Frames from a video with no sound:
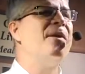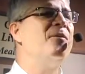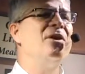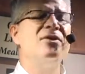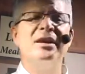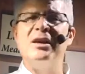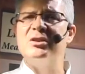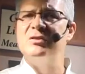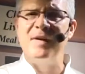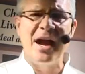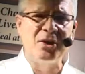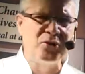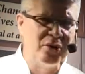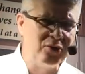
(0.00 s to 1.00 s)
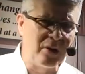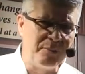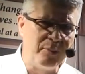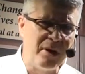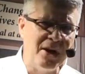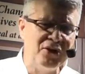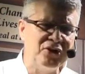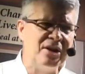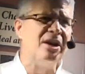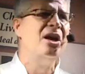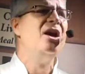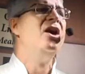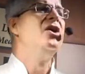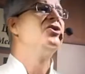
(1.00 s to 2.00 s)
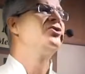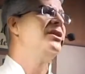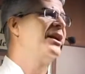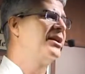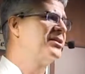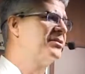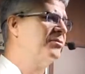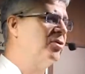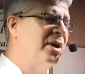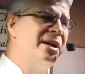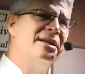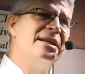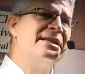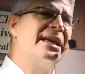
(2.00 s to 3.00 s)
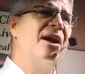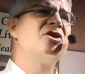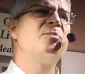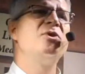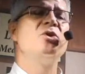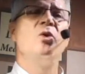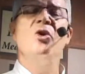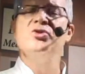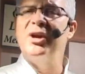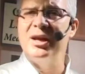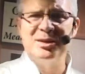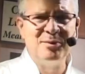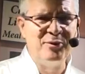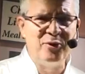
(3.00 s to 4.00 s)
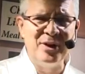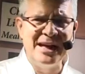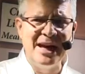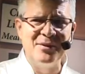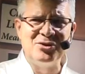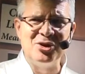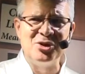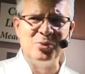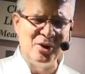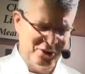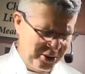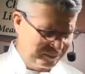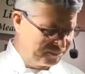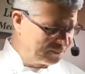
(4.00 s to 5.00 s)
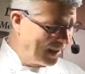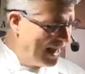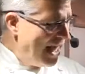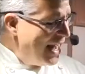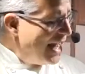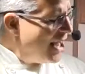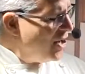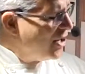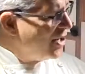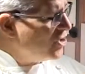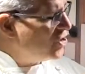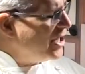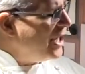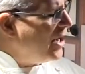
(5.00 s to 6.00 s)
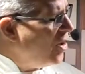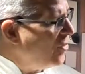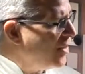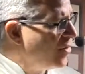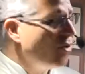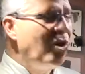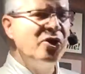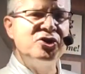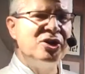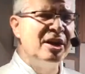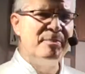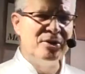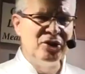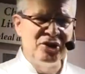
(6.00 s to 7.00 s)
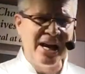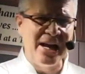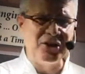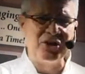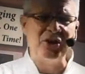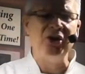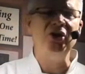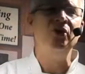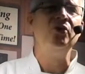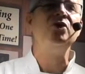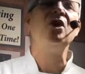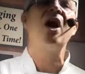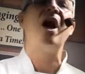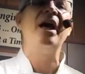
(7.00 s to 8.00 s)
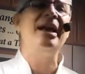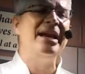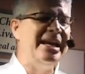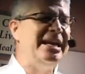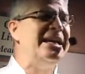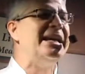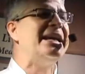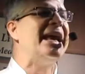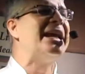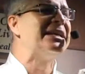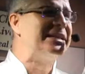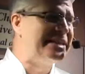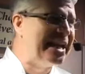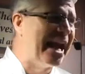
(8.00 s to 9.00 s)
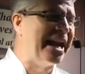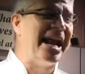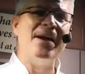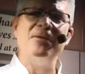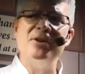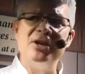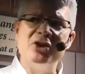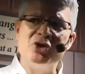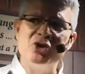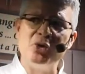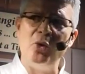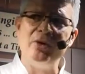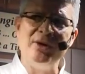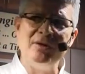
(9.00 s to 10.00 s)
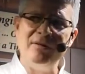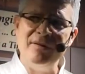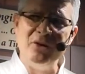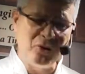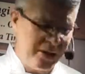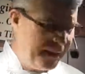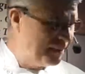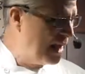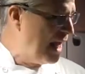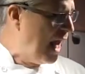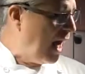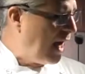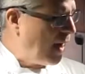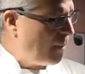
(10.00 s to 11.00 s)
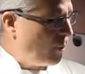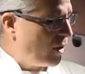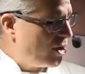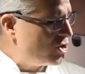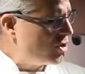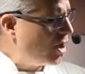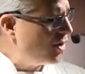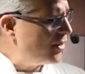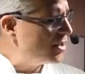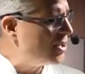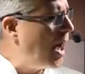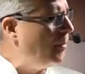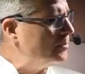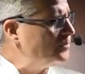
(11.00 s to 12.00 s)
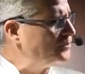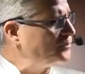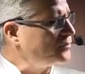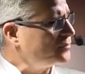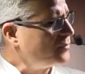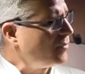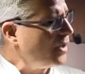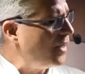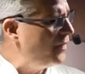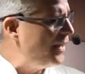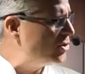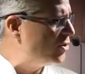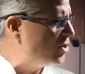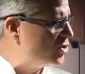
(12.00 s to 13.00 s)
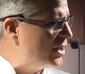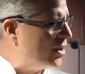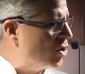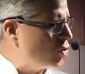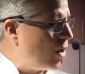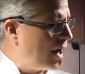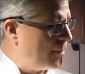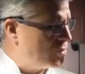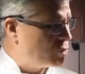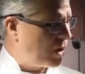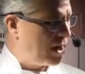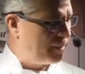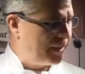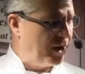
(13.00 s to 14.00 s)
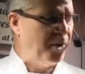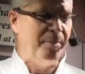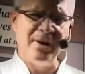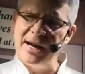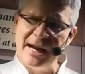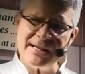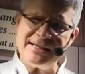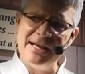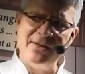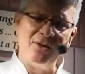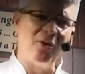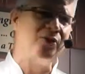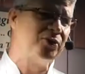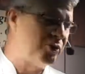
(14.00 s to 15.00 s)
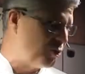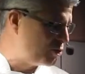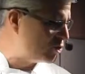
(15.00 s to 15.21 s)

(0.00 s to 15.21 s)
everything is factory direct pricing, so you get some great discounts, but you also get some free gifts as well too. Now you're going to see here that they're all set up in sets. You do not need to get a set. Everything is sold individually. We're going to start at the top. These are the signature items right up here, but like I said, they're all sold